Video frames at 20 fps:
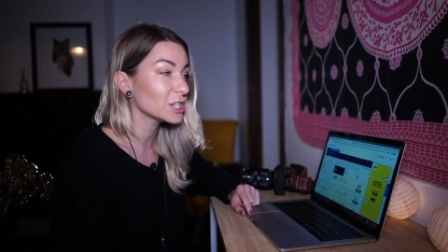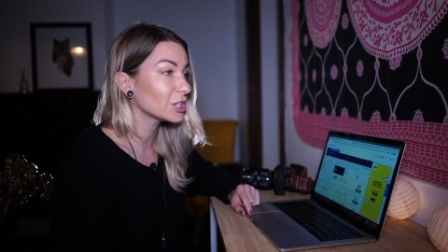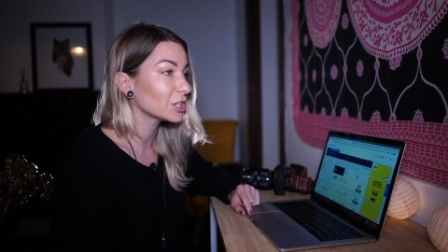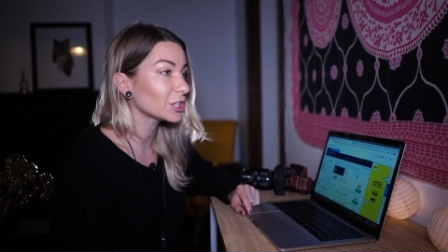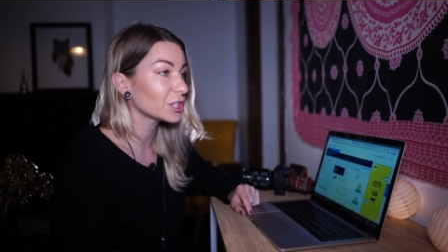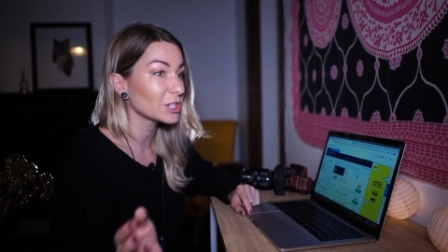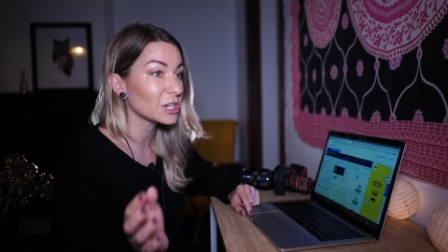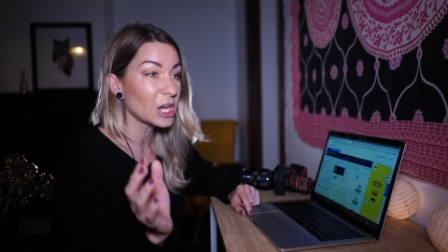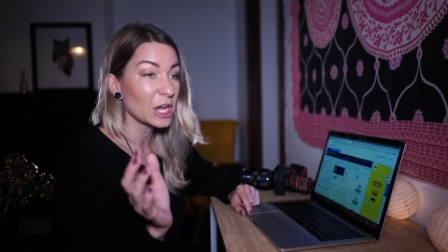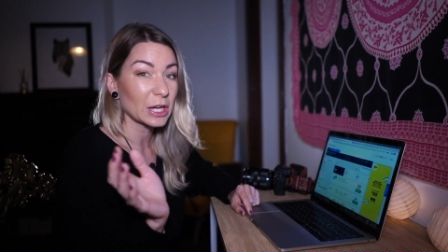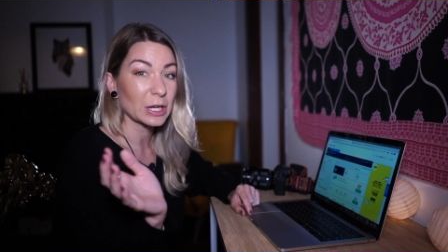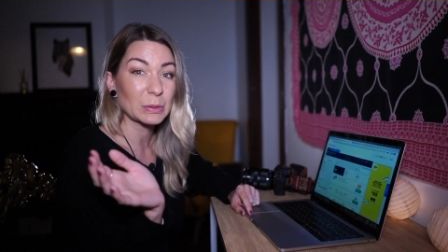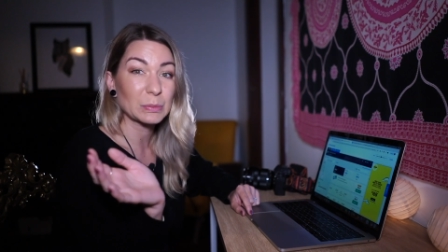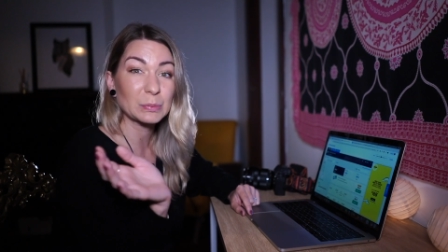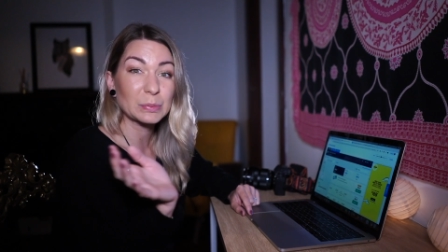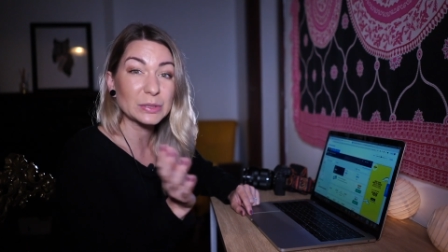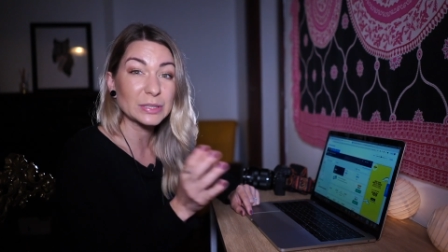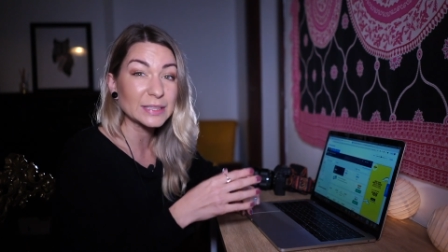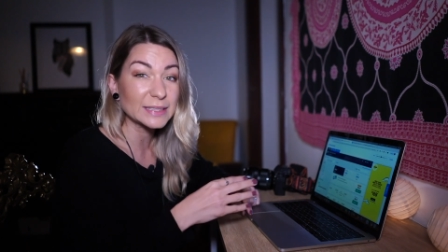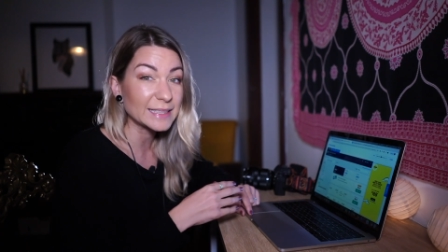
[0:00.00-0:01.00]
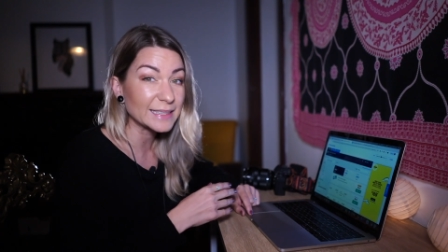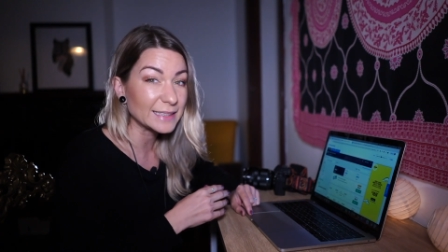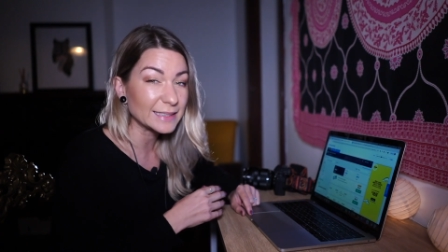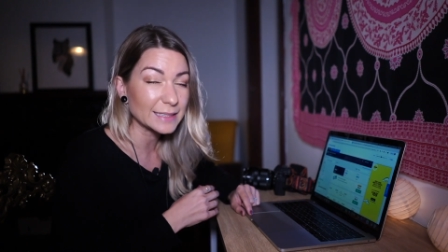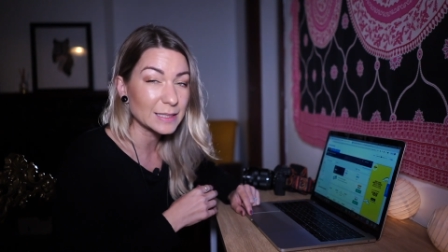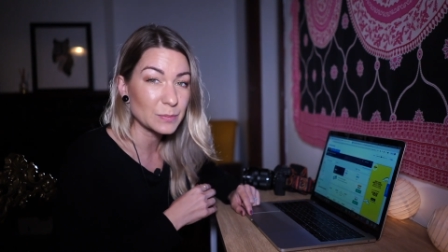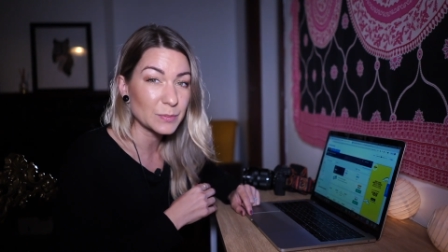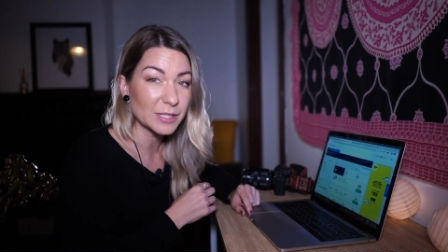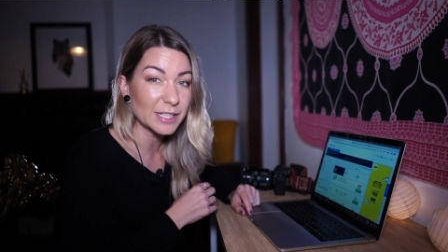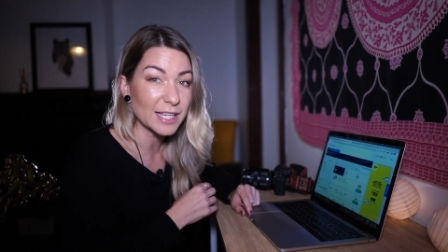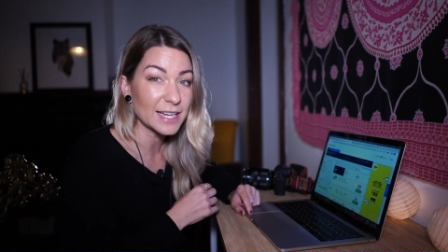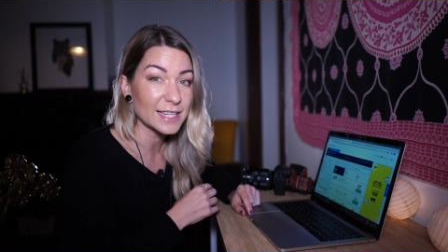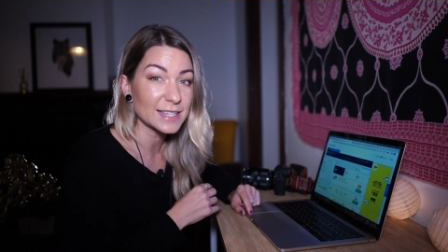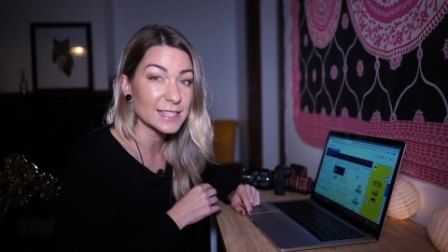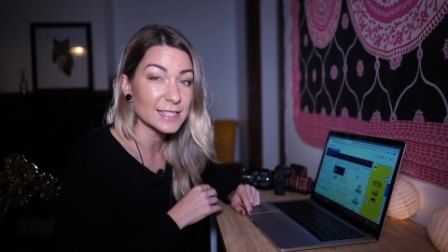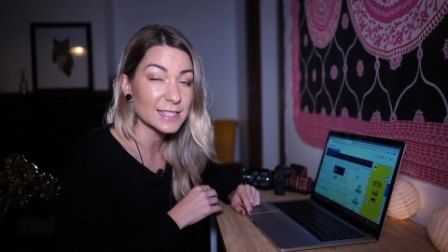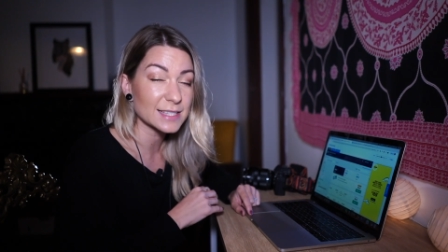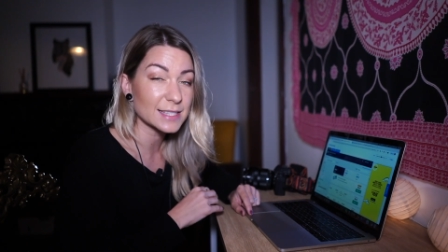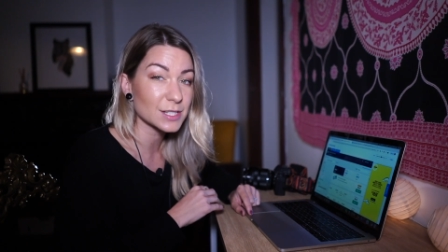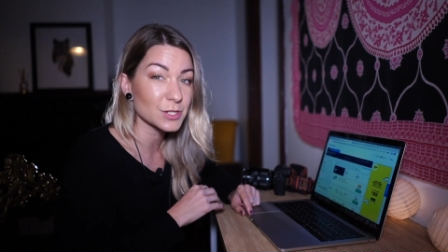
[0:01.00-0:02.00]
you can completely play
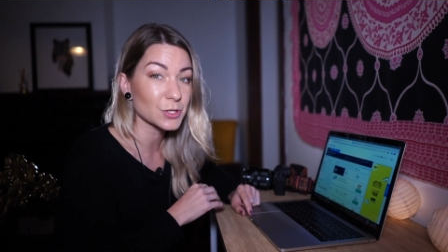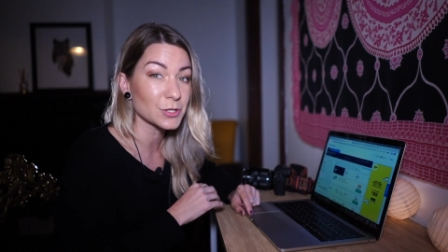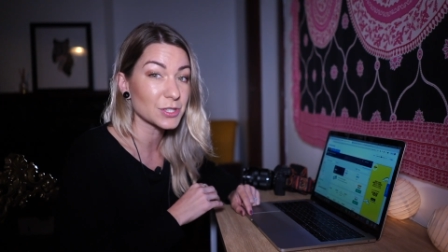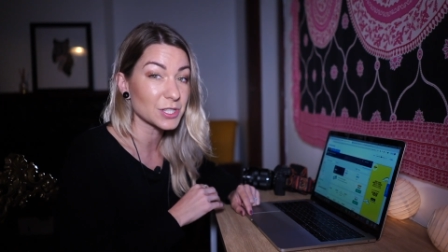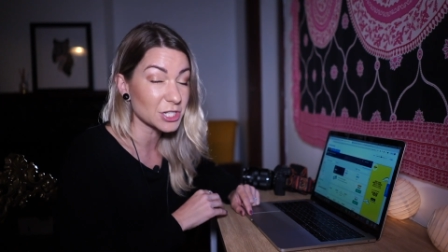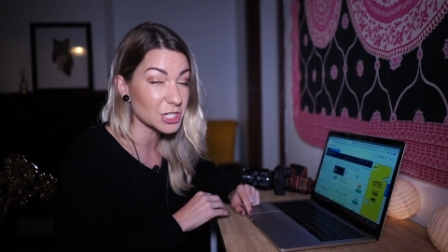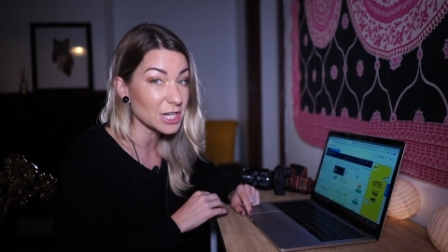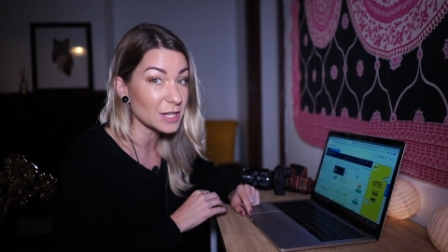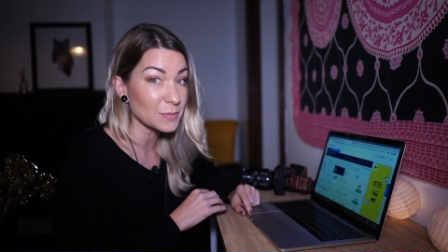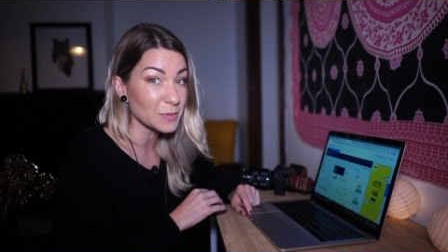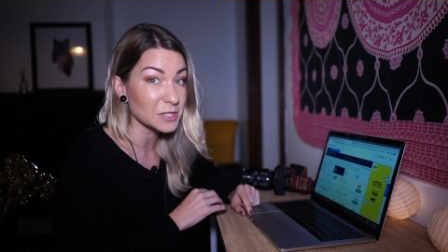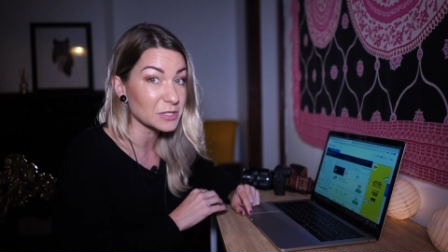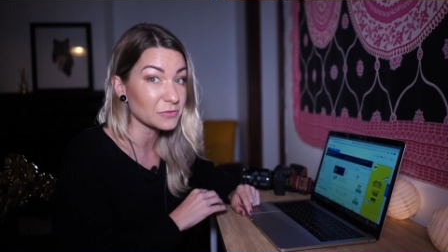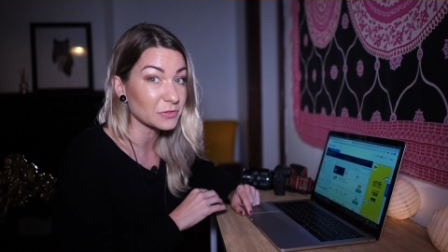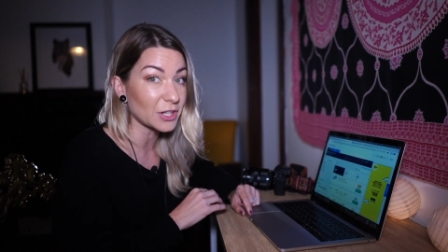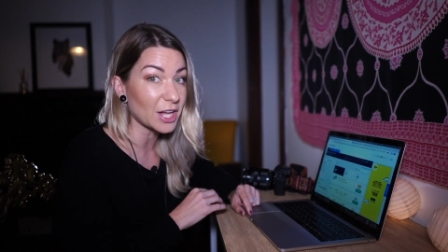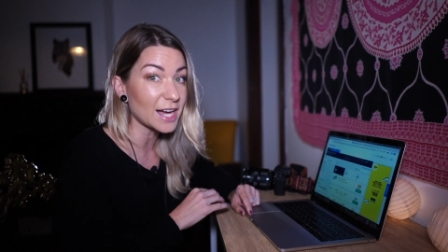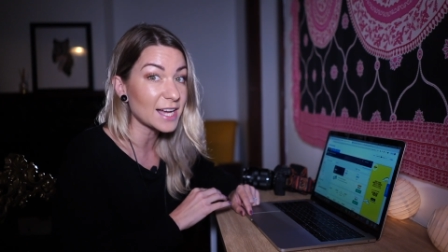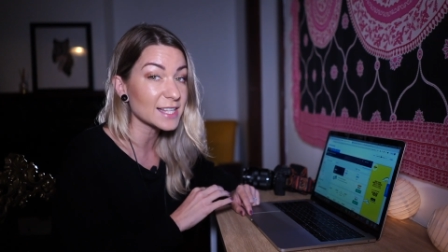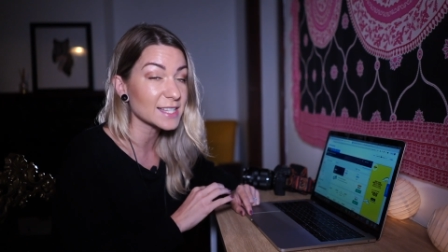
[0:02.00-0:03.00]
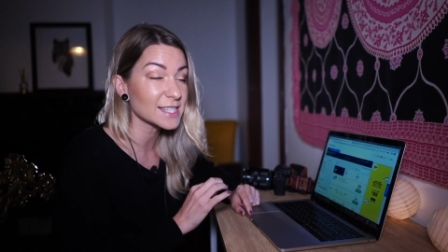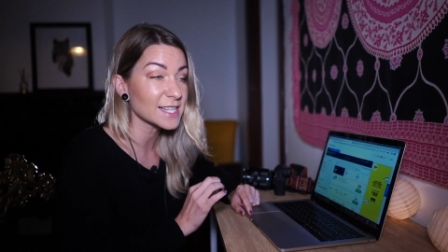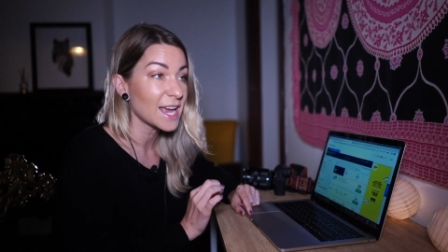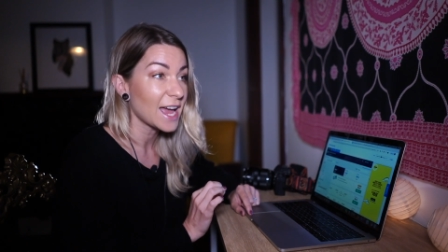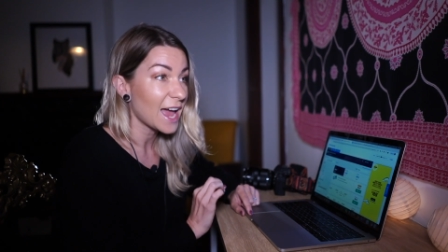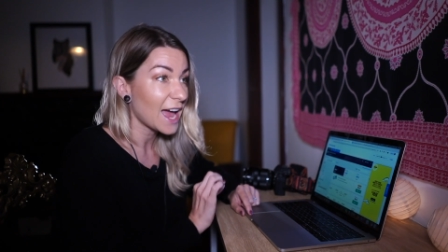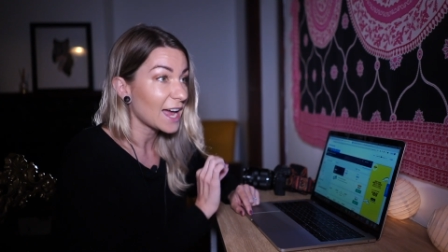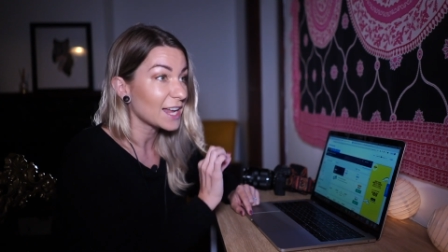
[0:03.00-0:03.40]
this to the cheapest flights